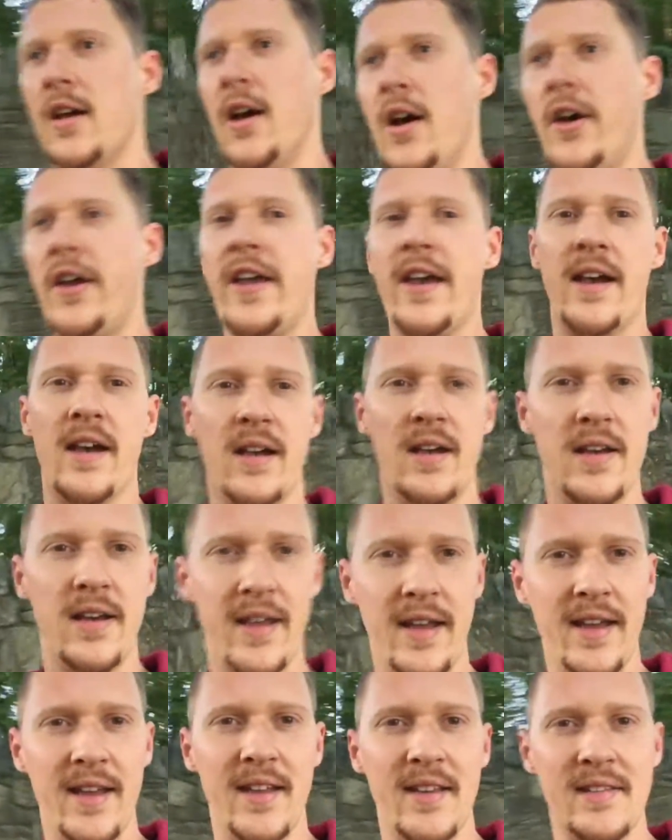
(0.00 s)
Oh yeah,
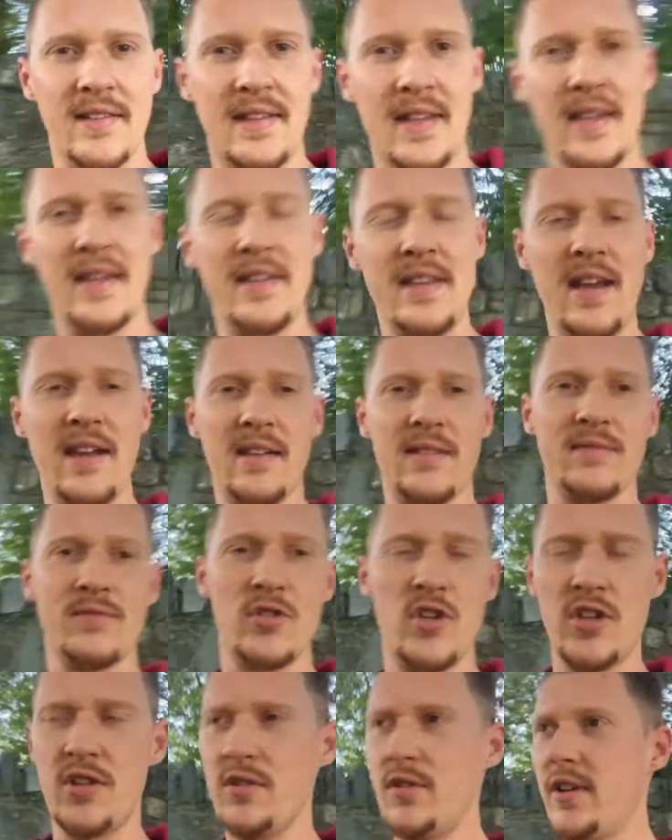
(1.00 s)
and yeah,
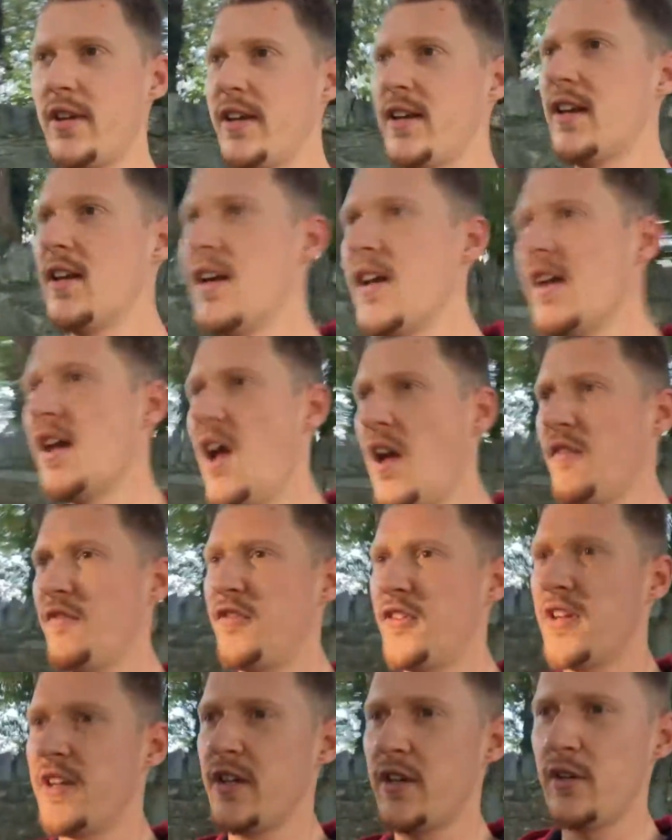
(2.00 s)
generally I'm
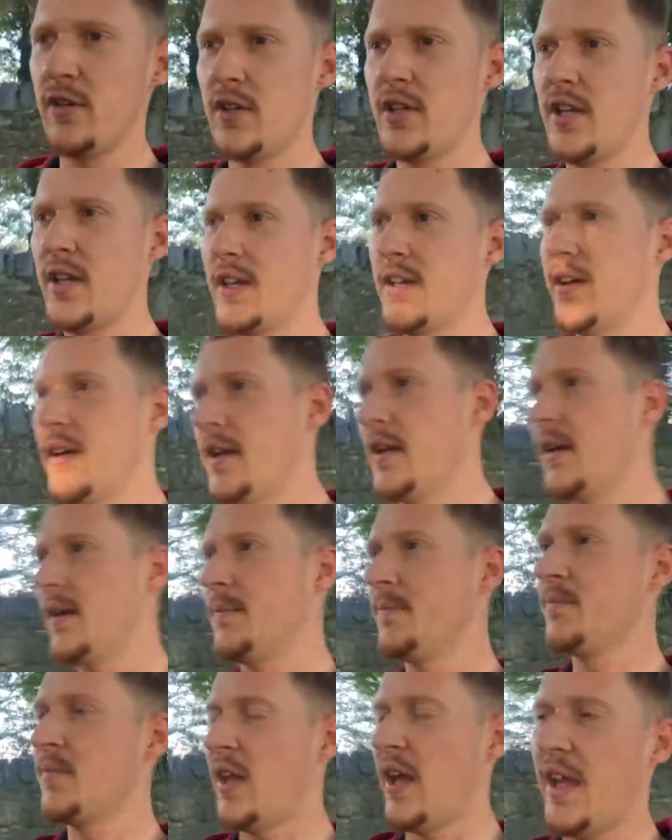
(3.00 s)
feeling good.
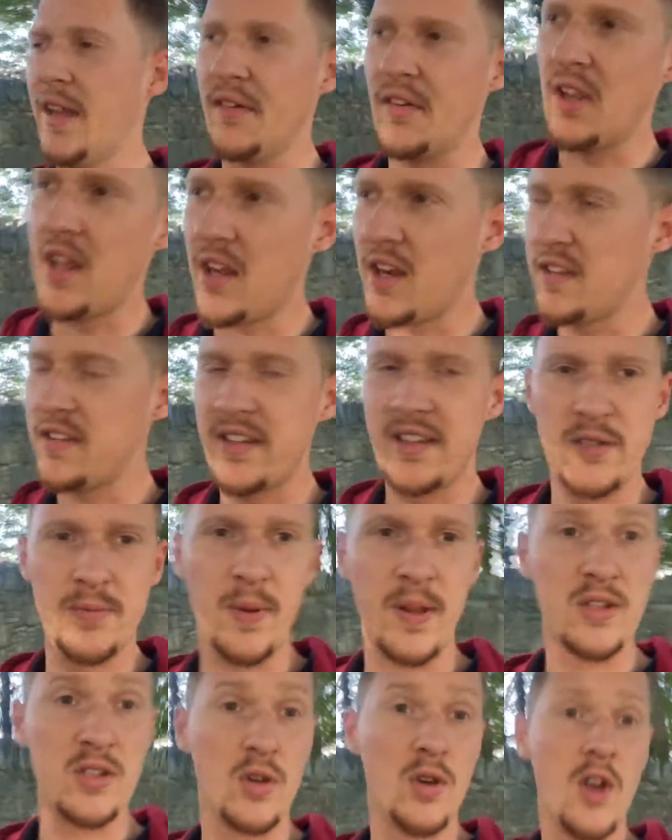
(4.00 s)
I have a lot of things
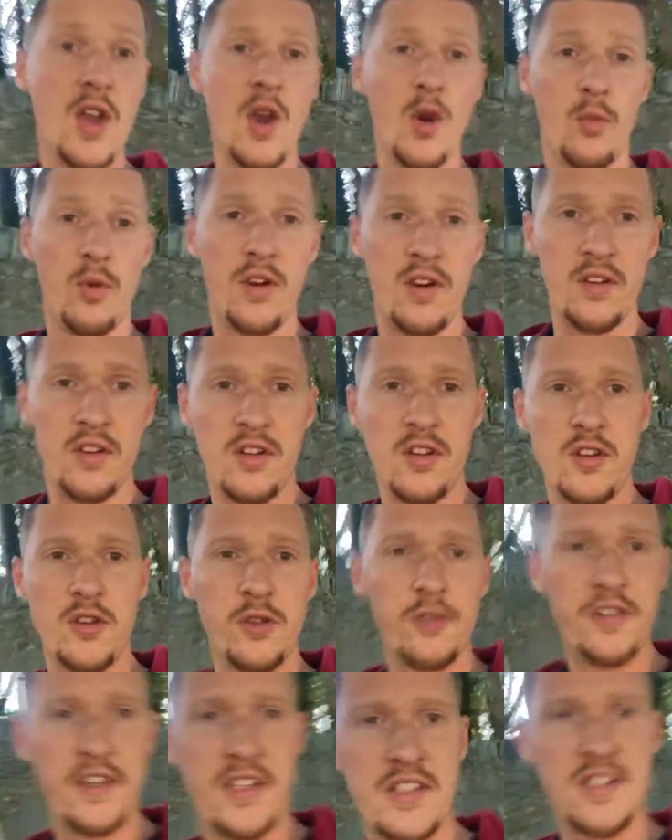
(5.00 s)
planned. So one of the
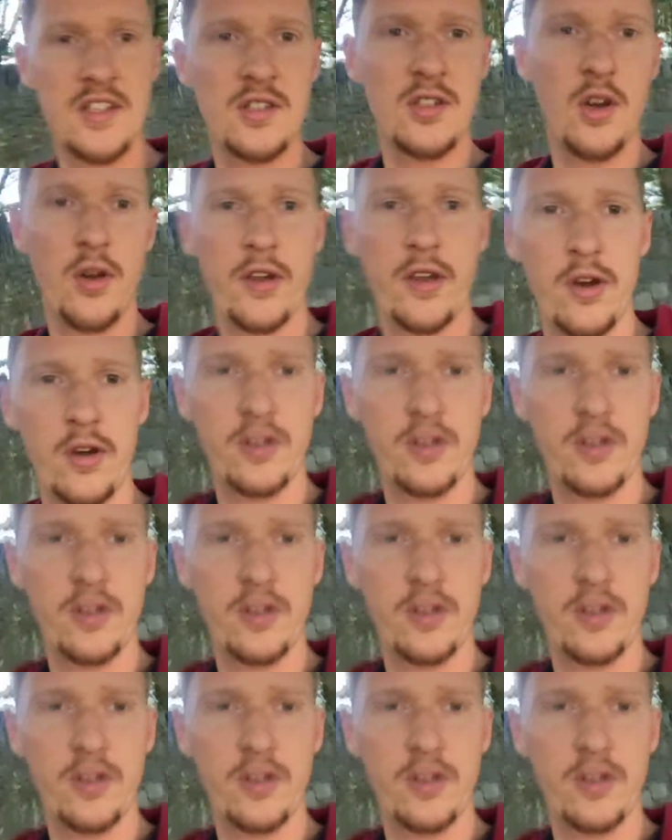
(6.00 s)
new things that's going